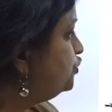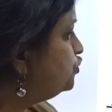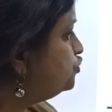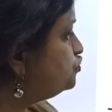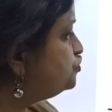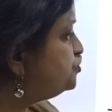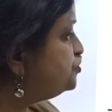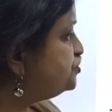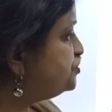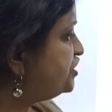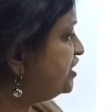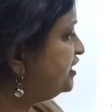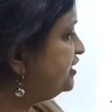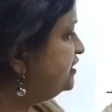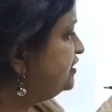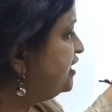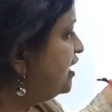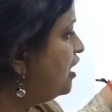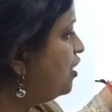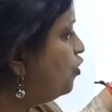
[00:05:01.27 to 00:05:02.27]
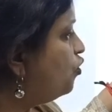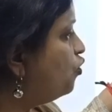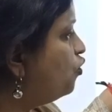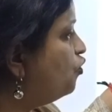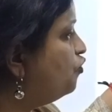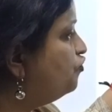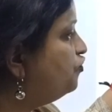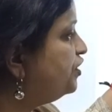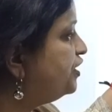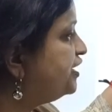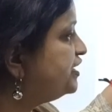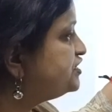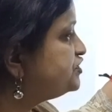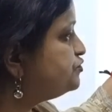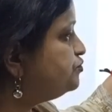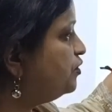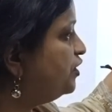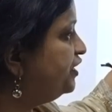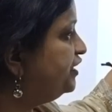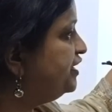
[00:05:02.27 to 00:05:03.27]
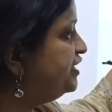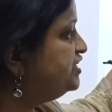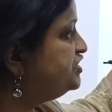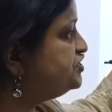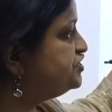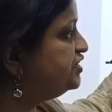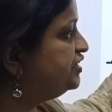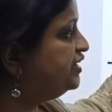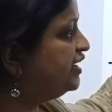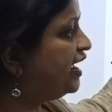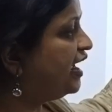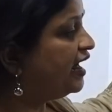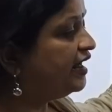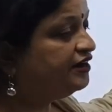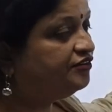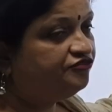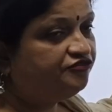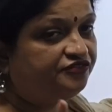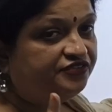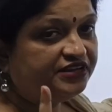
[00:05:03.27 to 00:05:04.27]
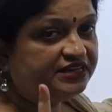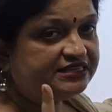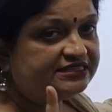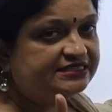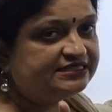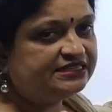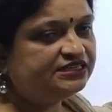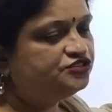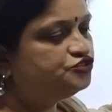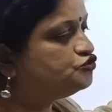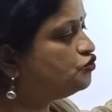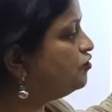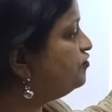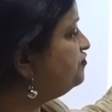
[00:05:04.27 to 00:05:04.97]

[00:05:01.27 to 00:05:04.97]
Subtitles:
to check the over-exploitation and wastage